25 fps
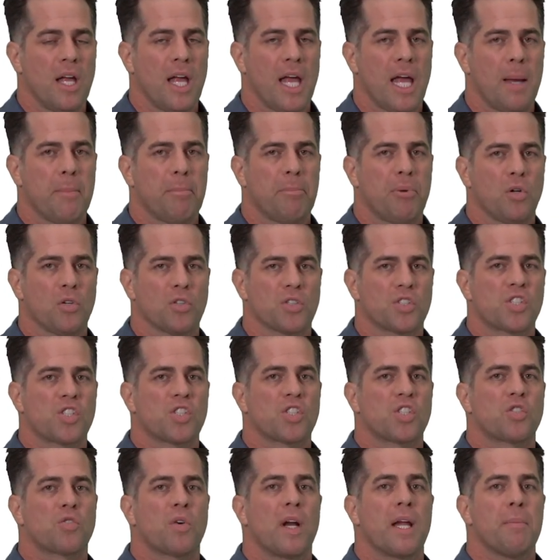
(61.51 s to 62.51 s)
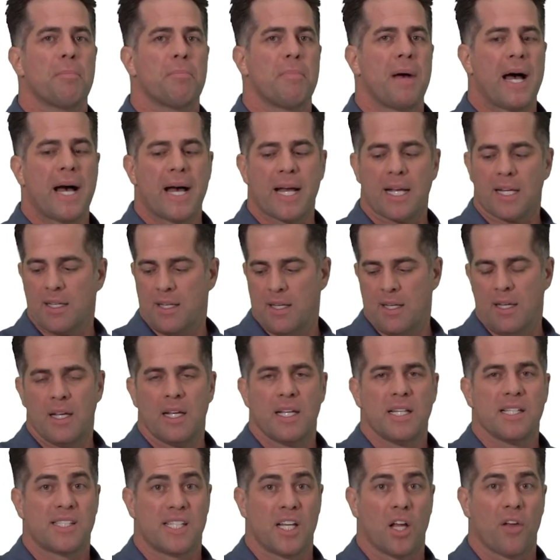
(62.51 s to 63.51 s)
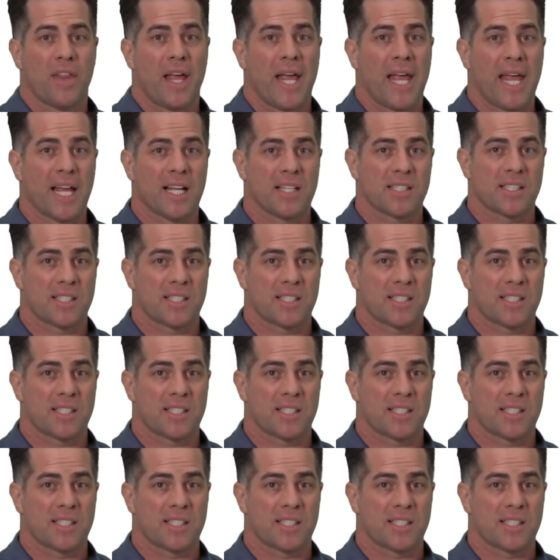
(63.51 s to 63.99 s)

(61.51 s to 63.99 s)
and pull straight back. See how the hand